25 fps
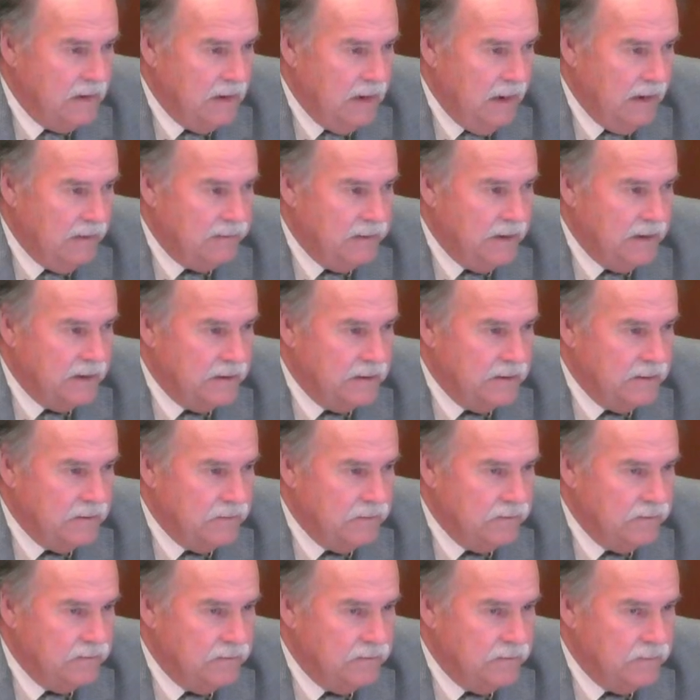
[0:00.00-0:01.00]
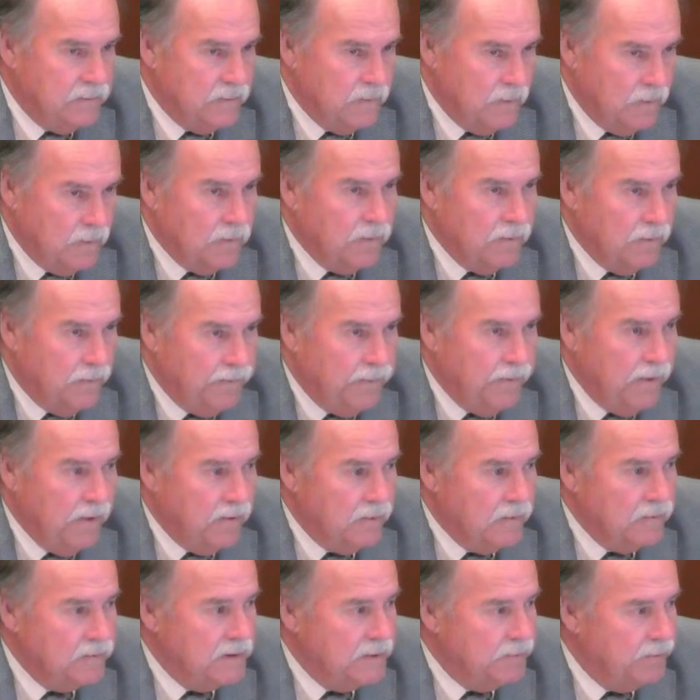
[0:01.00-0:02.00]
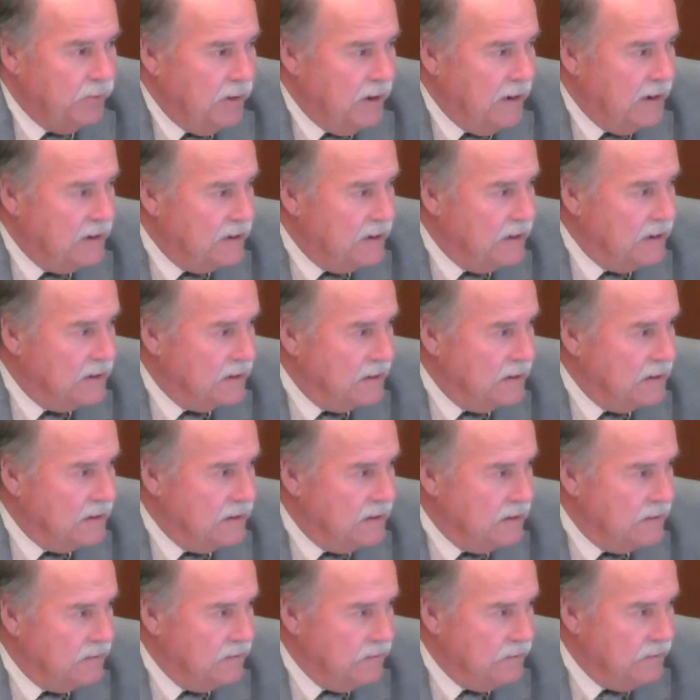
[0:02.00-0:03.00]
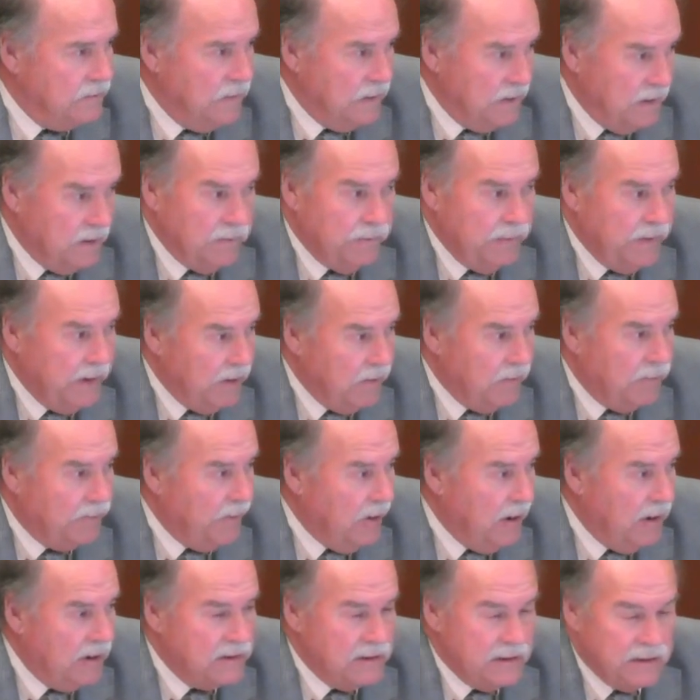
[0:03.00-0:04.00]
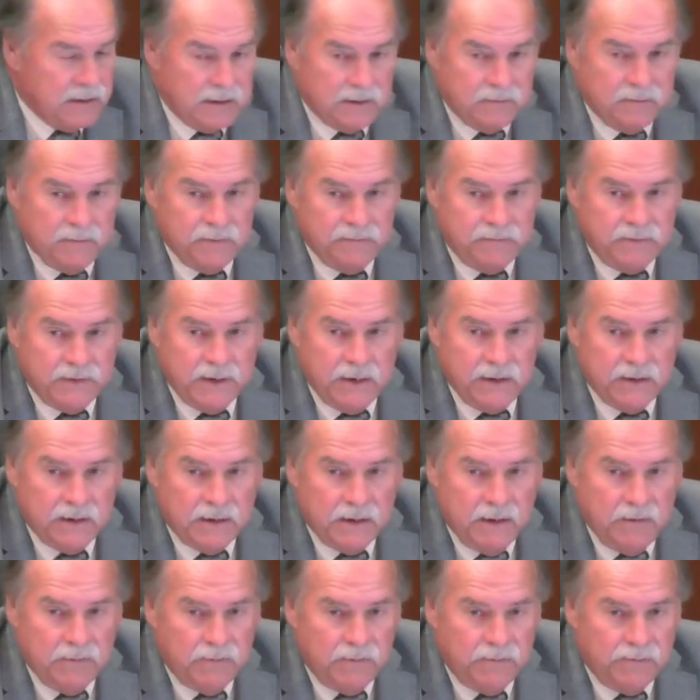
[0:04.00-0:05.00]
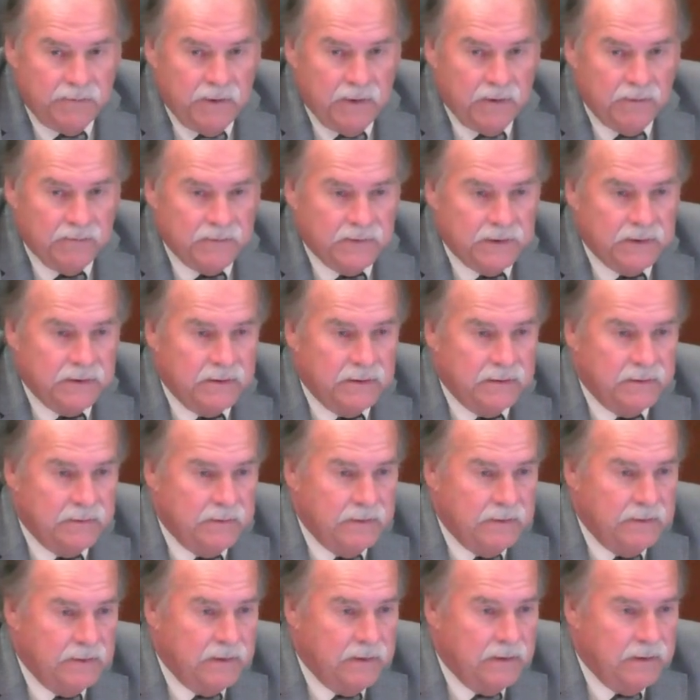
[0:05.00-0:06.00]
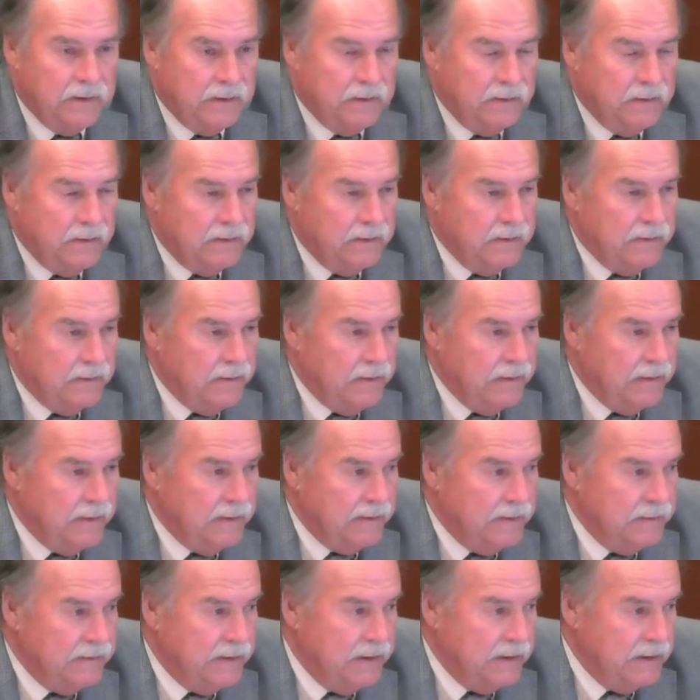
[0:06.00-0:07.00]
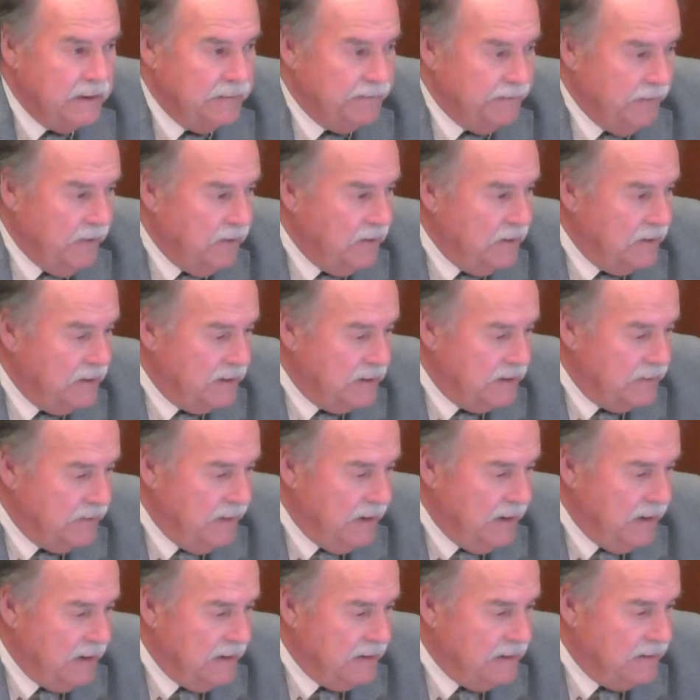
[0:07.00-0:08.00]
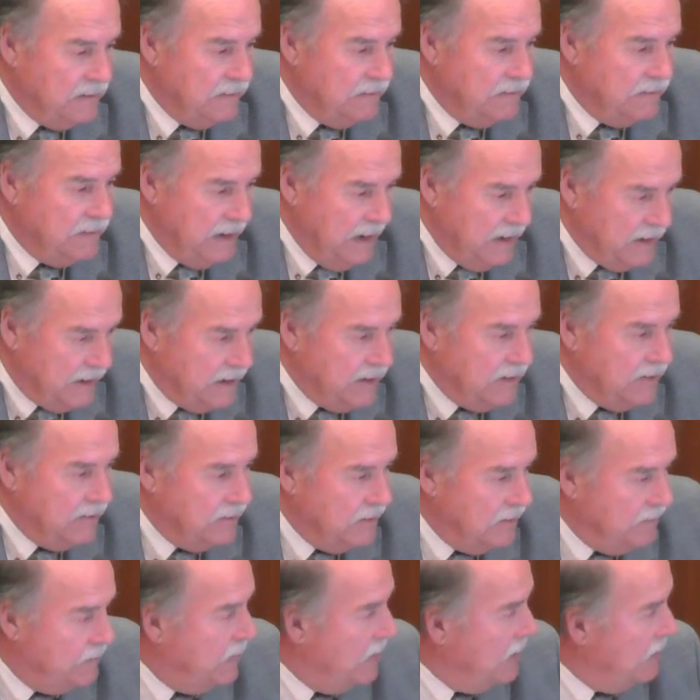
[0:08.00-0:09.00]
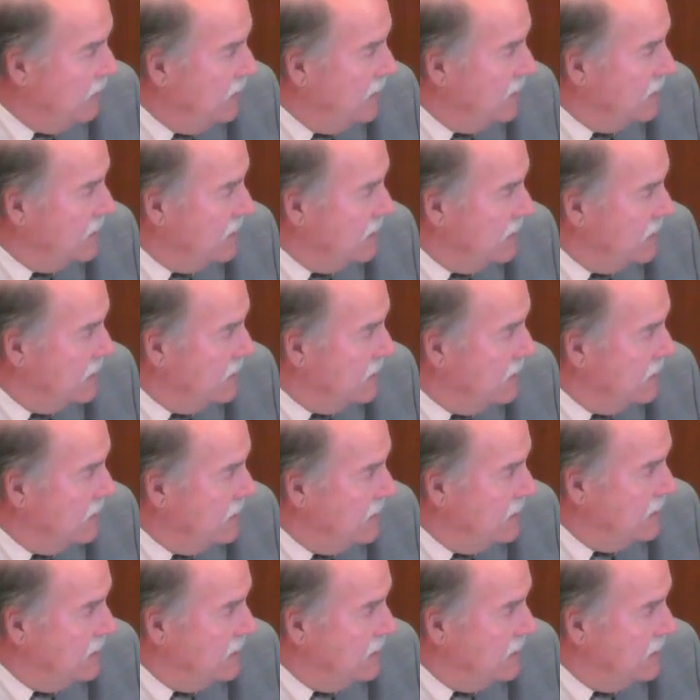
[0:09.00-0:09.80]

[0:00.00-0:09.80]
I think the Rural Farms project is one of the better projects we've seen come in front of us as far as trying to take care of the public, and